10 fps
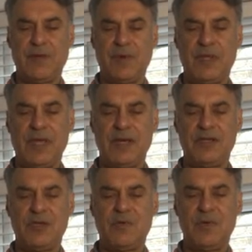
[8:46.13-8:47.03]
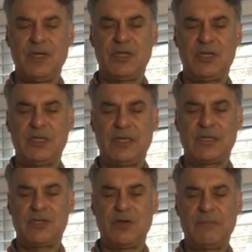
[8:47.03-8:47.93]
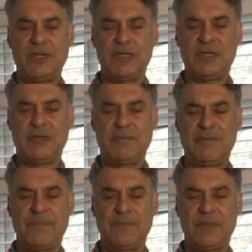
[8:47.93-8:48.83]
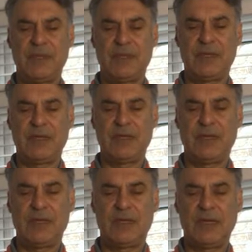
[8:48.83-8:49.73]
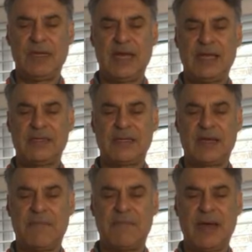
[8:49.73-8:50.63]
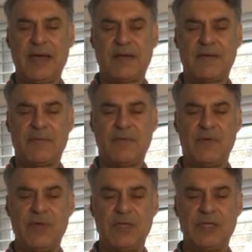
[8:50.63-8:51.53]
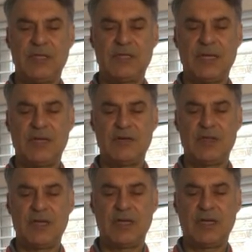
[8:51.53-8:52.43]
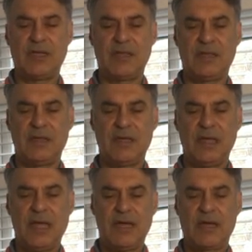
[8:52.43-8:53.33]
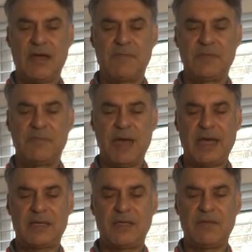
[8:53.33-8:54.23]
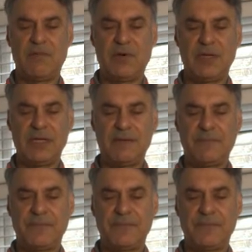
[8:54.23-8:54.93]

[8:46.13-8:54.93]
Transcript: When the energy reaches the extremity, it has to come back. Reach the center of the earth, comes back to the body.